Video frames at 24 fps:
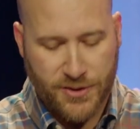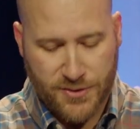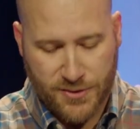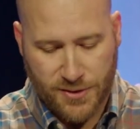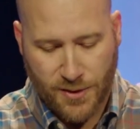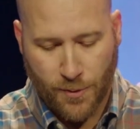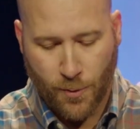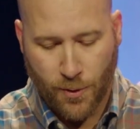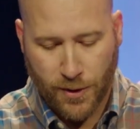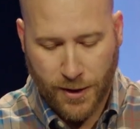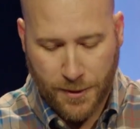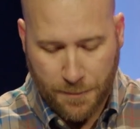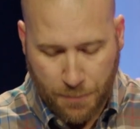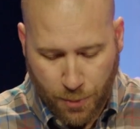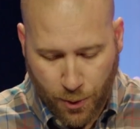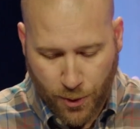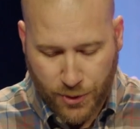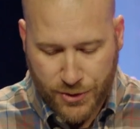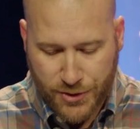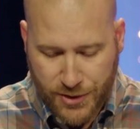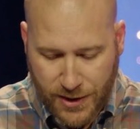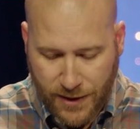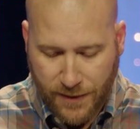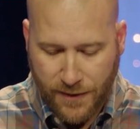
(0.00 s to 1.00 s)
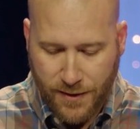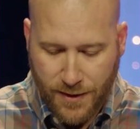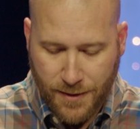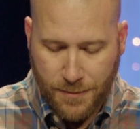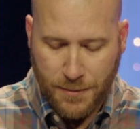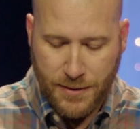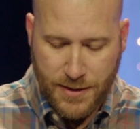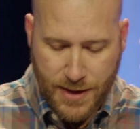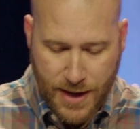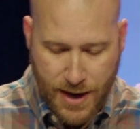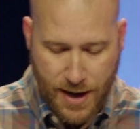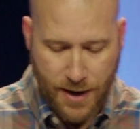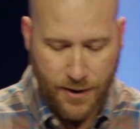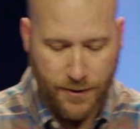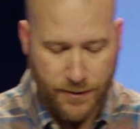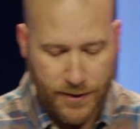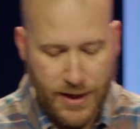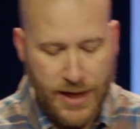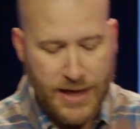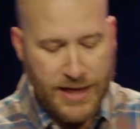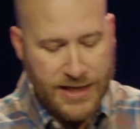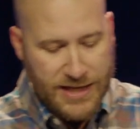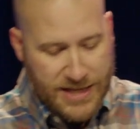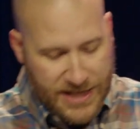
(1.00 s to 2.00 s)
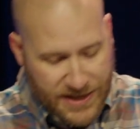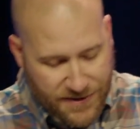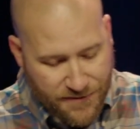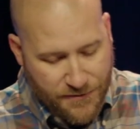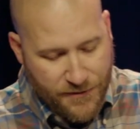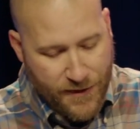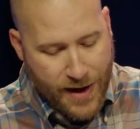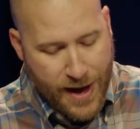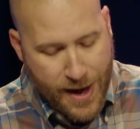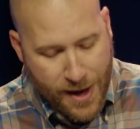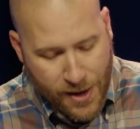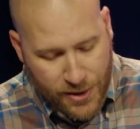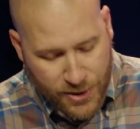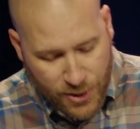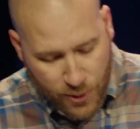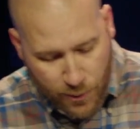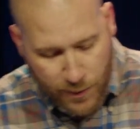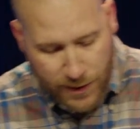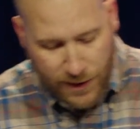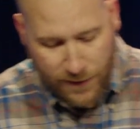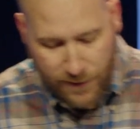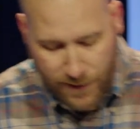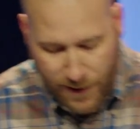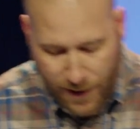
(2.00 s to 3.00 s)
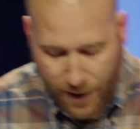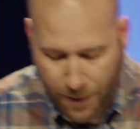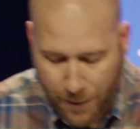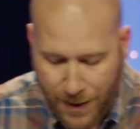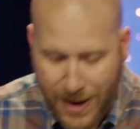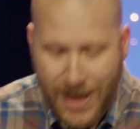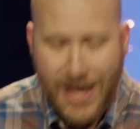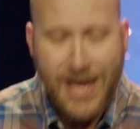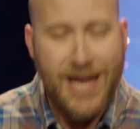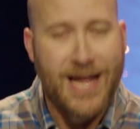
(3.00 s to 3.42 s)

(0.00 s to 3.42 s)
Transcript: someone and pushing them down, devaluing them,